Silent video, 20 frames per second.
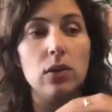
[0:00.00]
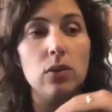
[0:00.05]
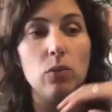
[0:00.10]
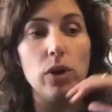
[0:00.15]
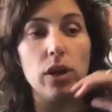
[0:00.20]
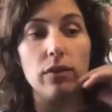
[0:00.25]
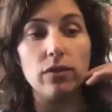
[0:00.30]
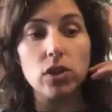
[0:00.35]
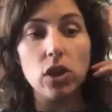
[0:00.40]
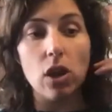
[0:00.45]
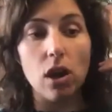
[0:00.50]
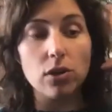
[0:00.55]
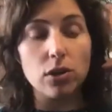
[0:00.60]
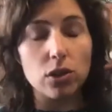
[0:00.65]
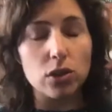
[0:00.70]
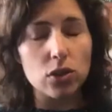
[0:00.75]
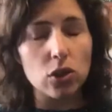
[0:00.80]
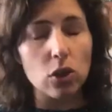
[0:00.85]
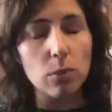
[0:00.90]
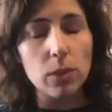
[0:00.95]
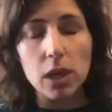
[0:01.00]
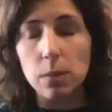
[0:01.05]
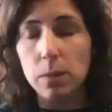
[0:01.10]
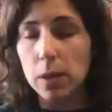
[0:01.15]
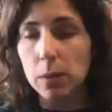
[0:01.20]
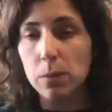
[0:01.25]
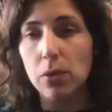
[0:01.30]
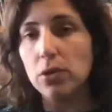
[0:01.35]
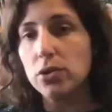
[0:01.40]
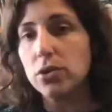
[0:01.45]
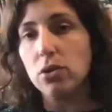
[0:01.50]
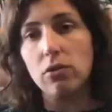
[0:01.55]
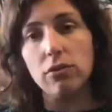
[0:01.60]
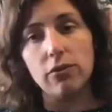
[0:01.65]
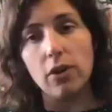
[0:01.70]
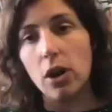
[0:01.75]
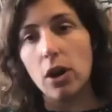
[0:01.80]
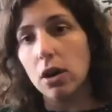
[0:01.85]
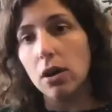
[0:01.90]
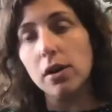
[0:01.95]
we have talked to so many people so
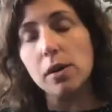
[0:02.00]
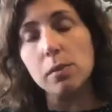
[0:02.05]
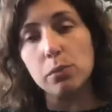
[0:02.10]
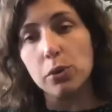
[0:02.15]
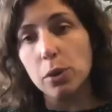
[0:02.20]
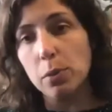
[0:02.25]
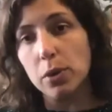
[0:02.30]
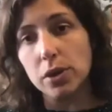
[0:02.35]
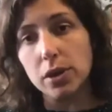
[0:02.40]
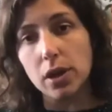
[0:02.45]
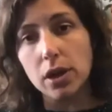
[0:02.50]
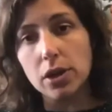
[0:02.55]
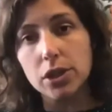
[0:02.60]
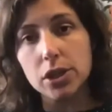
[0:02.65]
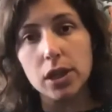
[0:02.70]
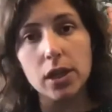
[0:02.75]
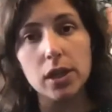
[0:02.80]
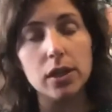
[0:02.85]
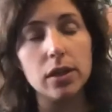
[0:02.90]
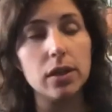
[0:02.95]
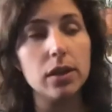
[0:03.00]
far in pre-production.